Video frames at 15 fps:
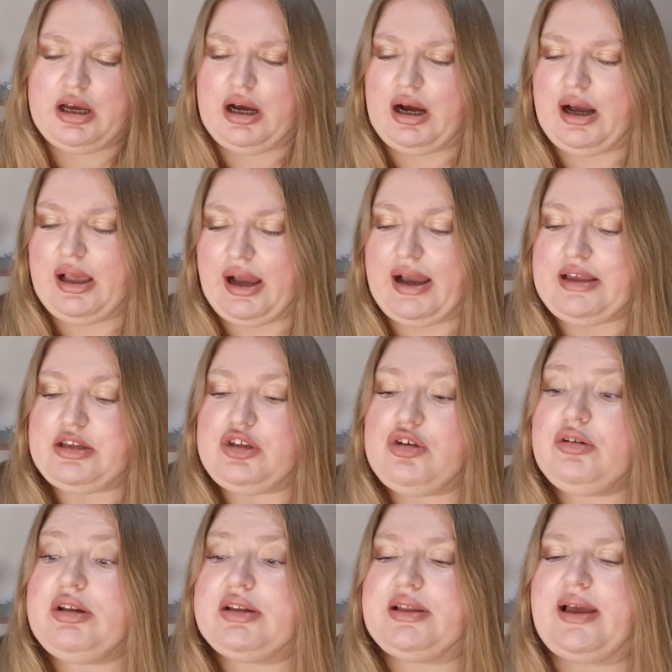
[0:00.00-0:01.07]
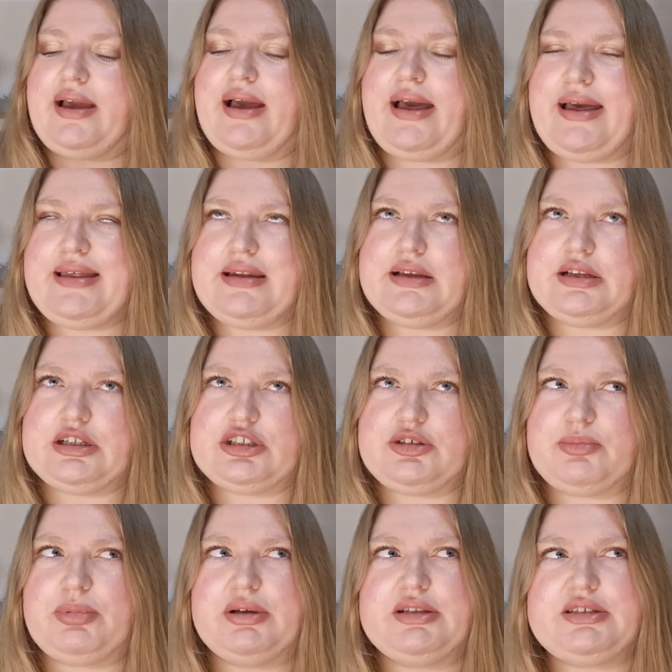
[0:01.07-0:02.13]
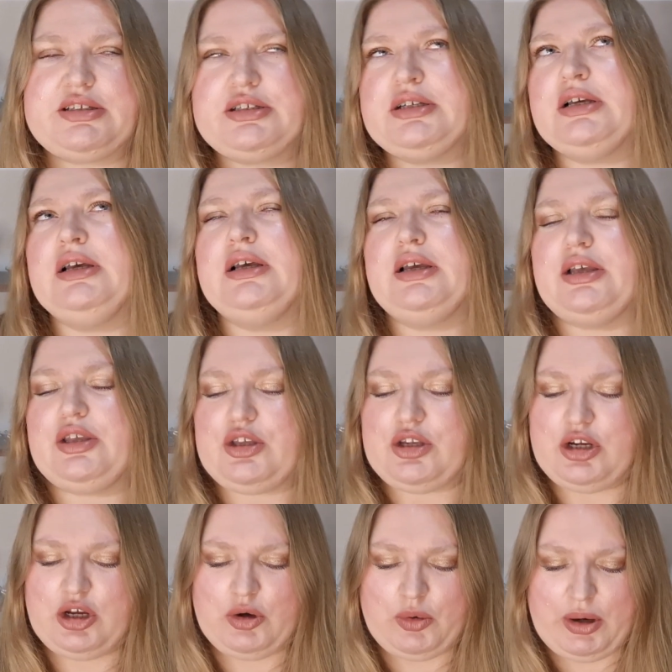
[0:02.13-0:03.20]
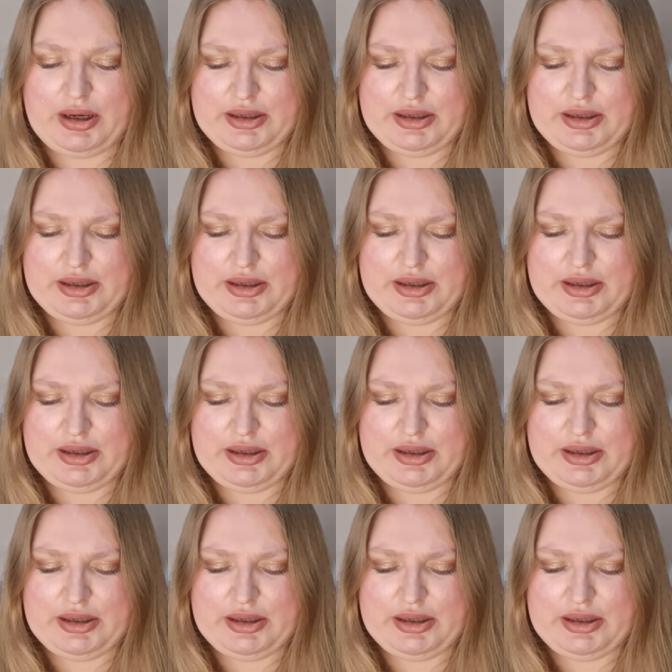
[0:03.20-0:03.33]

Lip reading: I knew that I had it, but you know,